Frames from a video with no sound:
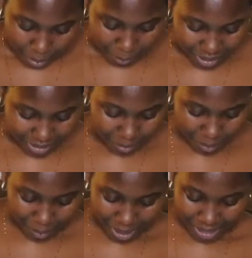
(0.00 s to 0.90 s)

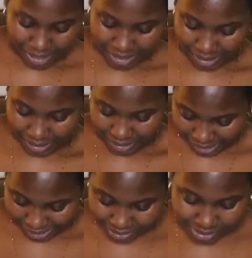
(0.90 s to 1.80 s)
My
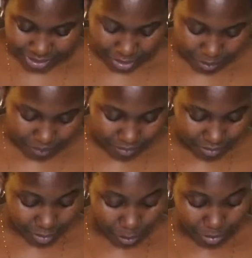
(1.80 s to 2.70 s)
next tip,
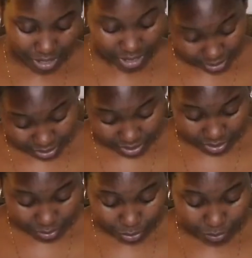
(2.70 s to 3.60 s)
number
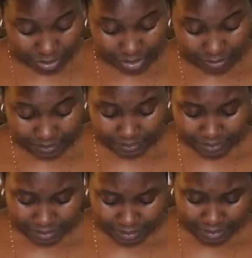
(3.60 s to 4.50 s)
8, would be
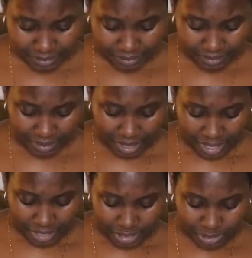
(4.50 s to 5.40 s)

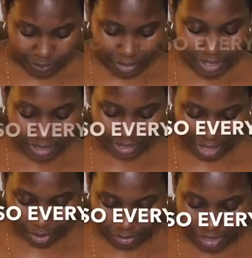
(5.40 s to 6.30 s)
speak loud